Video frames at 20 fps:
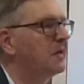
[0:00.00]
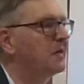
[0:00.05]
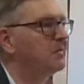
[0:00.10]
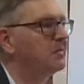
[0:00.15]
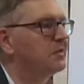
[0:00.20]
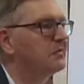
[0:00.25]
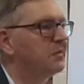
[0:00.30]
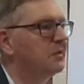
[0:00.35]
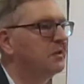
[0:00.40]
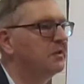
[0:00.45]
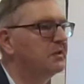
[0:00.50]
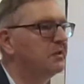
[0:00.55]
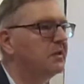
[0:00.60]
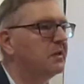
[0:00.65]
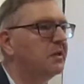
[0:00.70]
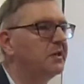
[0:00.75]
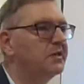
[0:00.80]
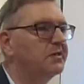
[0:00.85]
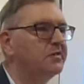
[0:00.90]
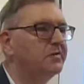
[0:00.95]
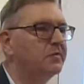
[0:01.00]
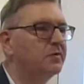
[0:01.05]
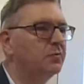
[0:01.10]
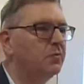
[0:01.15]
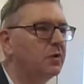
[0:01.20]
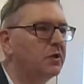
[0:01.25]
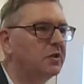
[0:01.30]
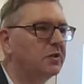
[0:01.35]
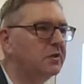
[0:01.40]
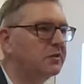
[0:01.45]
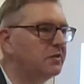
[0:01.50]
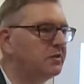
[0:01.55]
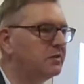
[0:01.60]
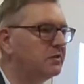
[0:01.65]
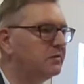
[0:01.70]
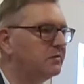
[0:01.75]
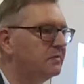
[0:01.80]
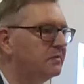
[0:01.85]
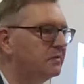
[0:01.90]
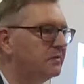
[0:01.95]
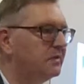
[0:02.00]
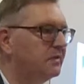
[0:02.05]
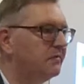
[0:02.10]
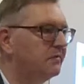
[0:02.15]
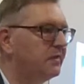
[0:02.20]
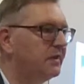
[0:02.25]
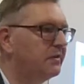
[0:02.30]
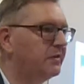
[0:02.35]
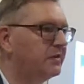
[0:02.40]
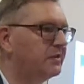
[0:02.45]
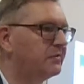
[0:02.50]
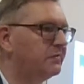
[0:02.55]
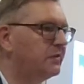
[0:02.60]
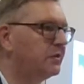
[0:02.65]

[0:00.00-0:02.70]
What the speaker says: famous for his Light of the World in various